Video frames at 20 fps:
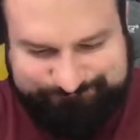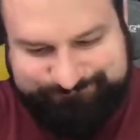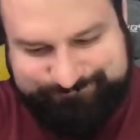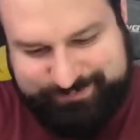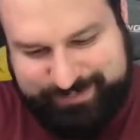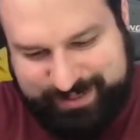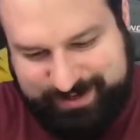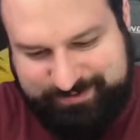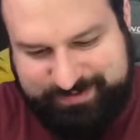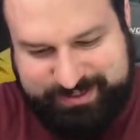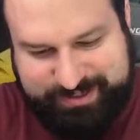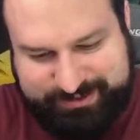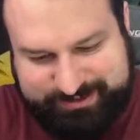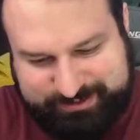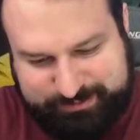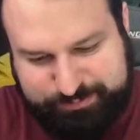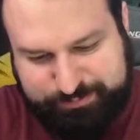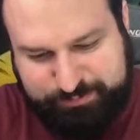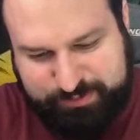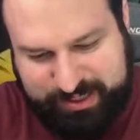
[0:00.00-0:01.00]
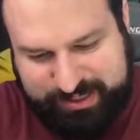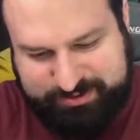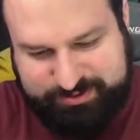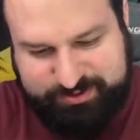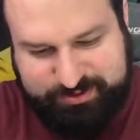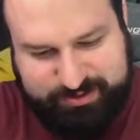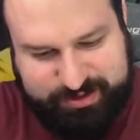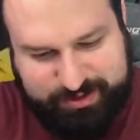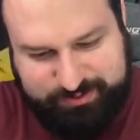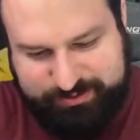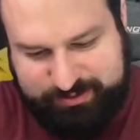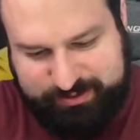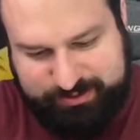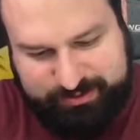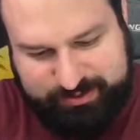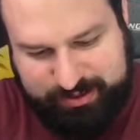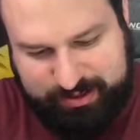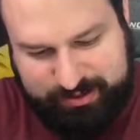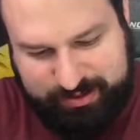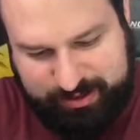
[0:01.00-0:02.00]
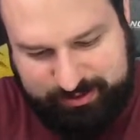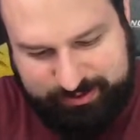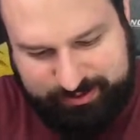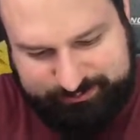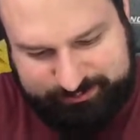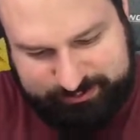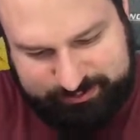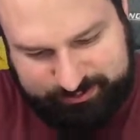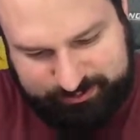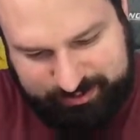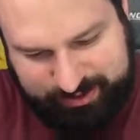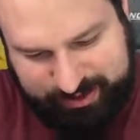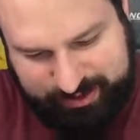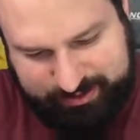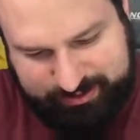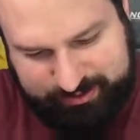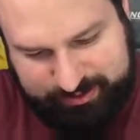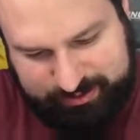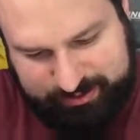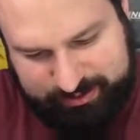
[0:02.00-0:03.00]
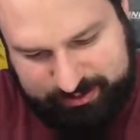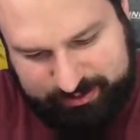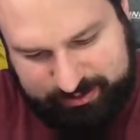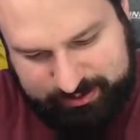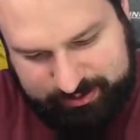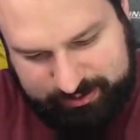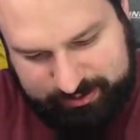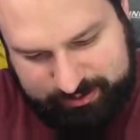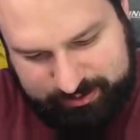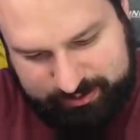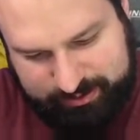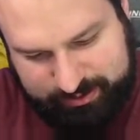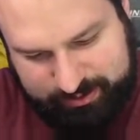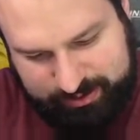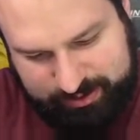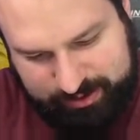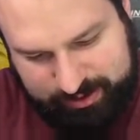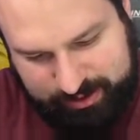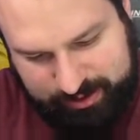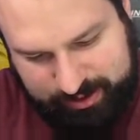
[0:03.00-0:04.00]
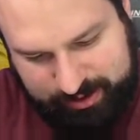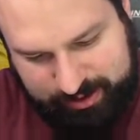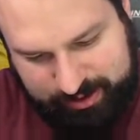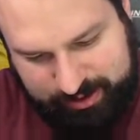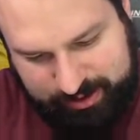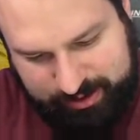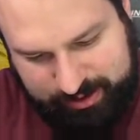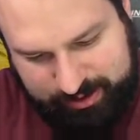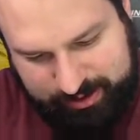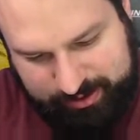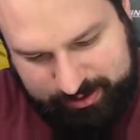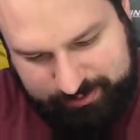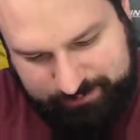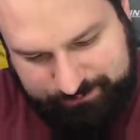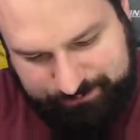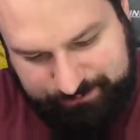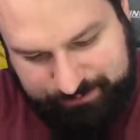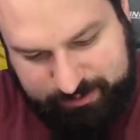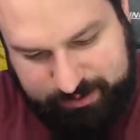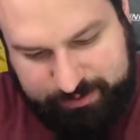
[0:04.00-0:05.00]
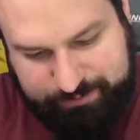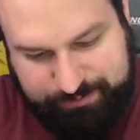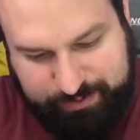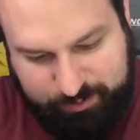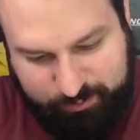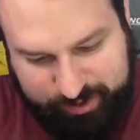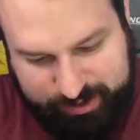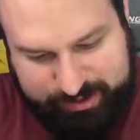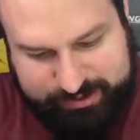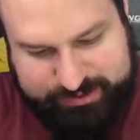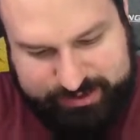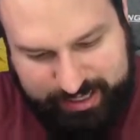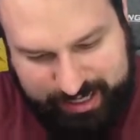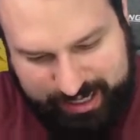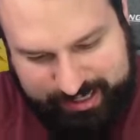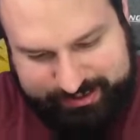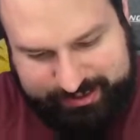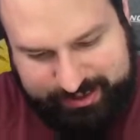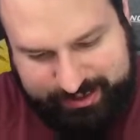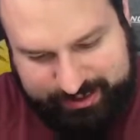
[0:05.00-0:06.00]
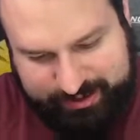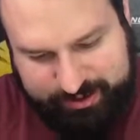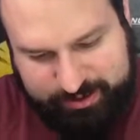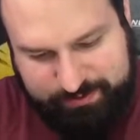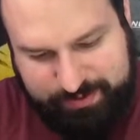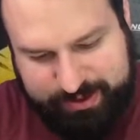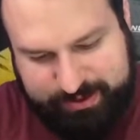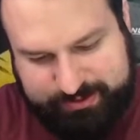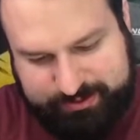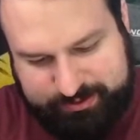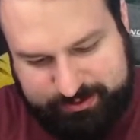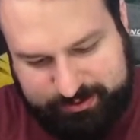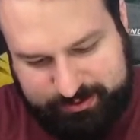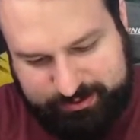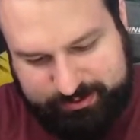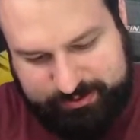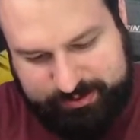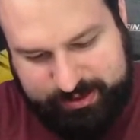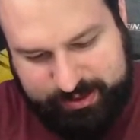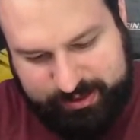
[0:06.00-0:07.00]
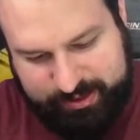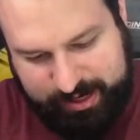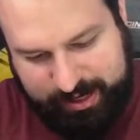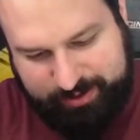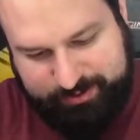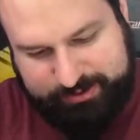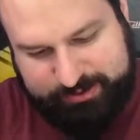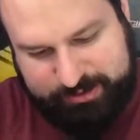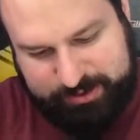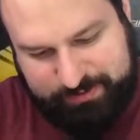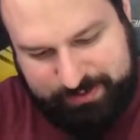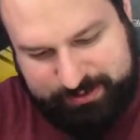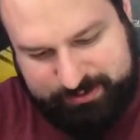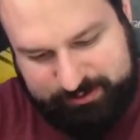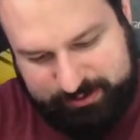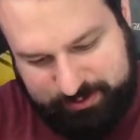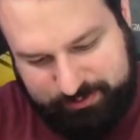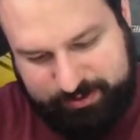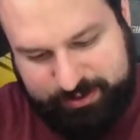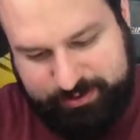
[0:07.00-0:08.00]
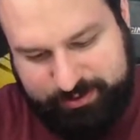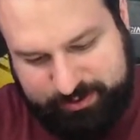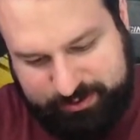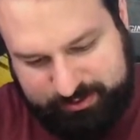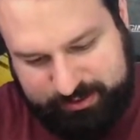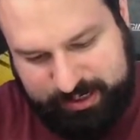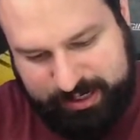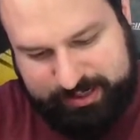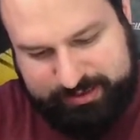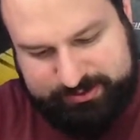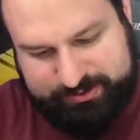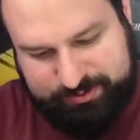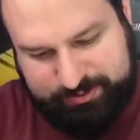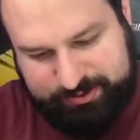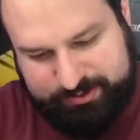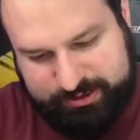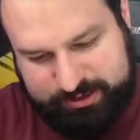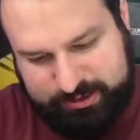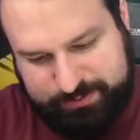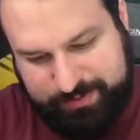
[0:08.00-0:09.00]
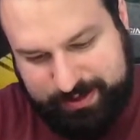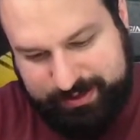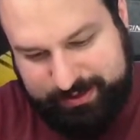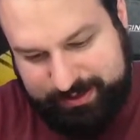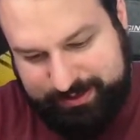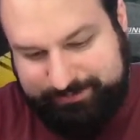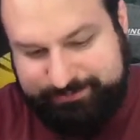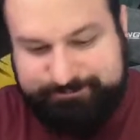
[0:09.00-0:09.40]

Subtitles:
I feel like the guys who do that without having to do that. But when attacking, he inherits. You may delete one of your other guys to unsuspend it.